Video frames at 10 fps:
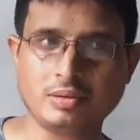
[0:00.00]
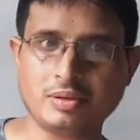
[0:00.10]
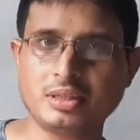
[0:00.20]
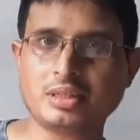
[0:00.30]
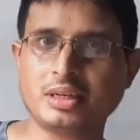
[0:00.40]

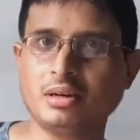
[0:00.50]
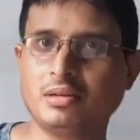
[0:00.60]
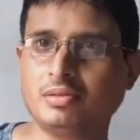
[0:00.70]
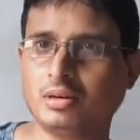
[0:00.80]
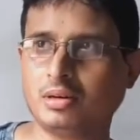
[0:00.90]
scale
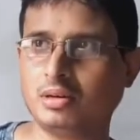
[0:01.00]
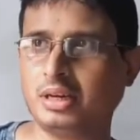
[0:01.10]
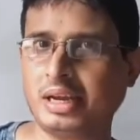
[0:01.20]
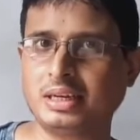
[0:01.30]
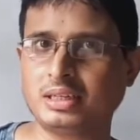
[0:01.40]
of
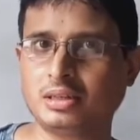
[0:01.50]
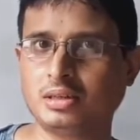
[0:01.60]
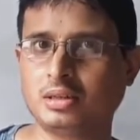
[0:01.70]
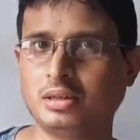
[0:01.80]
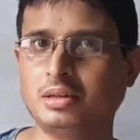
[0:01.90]
length,
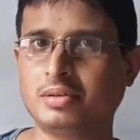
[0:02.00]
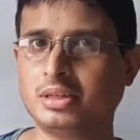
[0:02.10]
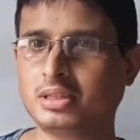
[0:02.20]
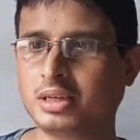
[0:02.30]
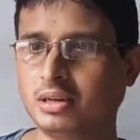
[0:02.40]
different
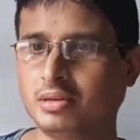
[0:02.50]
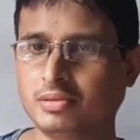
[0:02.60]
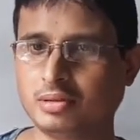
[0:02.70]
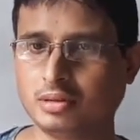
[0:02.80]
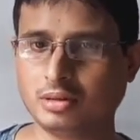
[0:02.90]
scale of
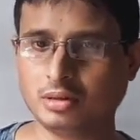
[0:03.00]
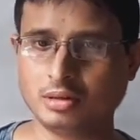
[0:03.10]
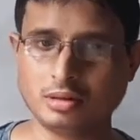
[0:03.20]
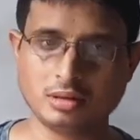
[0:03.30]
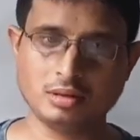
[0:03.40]

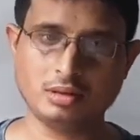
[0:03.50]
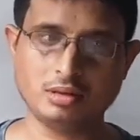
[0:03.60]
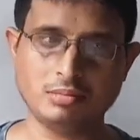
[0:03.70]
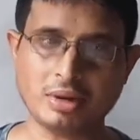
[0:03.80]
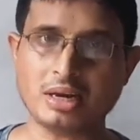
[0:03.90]

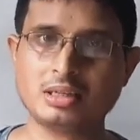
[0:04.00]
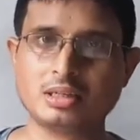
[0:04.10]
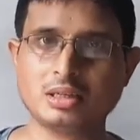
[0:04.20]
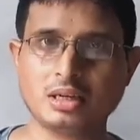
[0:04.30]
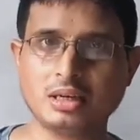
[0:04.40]

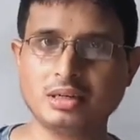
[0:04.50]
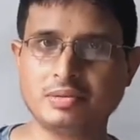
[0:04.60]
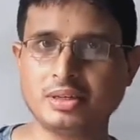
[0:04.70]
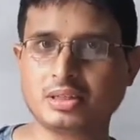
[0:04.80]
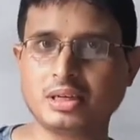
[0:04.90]
mass, and
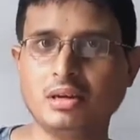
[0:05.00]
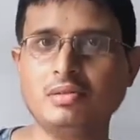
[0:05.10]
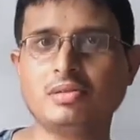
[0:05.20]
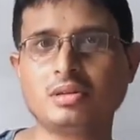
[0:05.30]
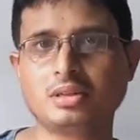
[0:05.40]
different scale of
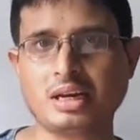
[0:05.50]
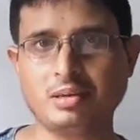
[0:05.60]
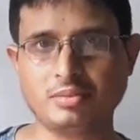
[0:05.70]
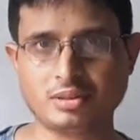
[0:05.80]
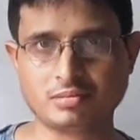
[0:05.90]

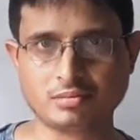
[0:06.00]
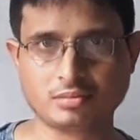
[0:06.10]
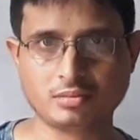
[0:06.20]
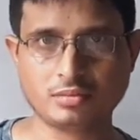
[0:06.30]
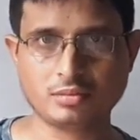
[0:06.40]
times.
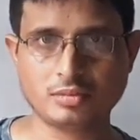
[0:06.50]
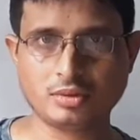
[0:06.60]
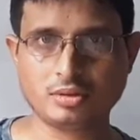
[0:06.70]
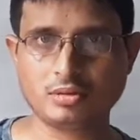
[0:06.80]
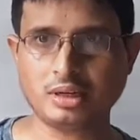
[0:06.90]

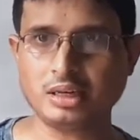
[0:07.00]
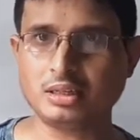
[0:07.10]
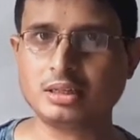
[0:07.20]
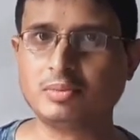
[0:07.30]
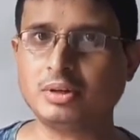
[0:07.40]
So at
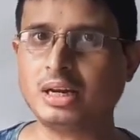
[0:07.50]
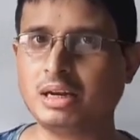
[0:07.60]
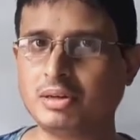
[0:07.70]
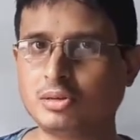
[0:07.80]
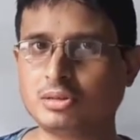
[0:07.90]
this point I
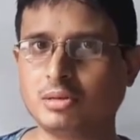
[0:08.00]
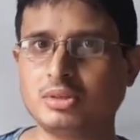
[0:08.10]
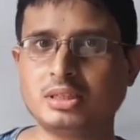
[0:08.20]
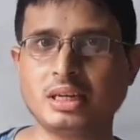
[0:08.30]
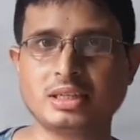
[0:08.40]
want to stop
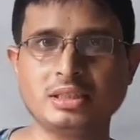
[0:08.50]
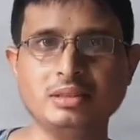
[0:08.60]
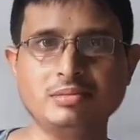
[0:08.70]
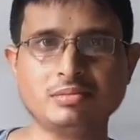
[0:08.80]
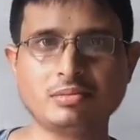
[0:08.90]
this lecture.
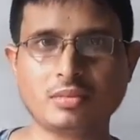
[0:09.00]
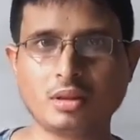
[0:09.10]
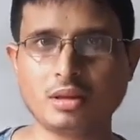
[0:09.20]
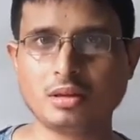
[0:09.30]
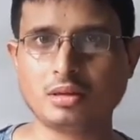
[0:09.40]

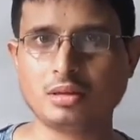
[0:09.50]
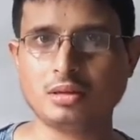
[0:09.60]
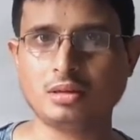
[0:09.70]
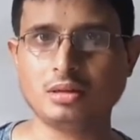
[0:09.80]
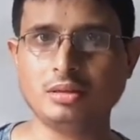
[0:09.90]

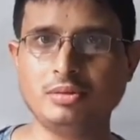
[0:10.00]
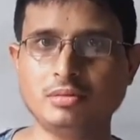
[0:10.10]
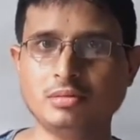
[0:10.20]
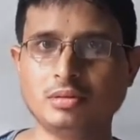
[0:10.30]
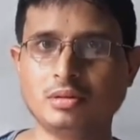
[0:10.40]
If you
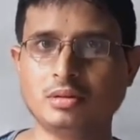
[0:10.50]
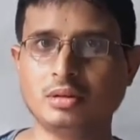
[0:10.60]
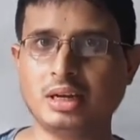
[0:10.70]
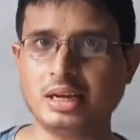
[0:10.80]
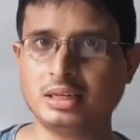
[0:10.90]

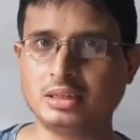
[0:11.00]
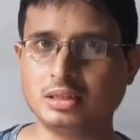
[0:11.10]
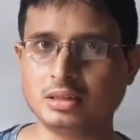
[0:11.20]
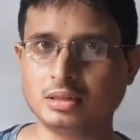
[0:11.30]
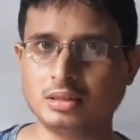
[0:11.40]
like
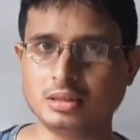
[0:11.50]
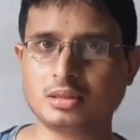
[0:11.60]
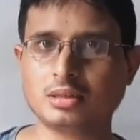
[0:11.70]
this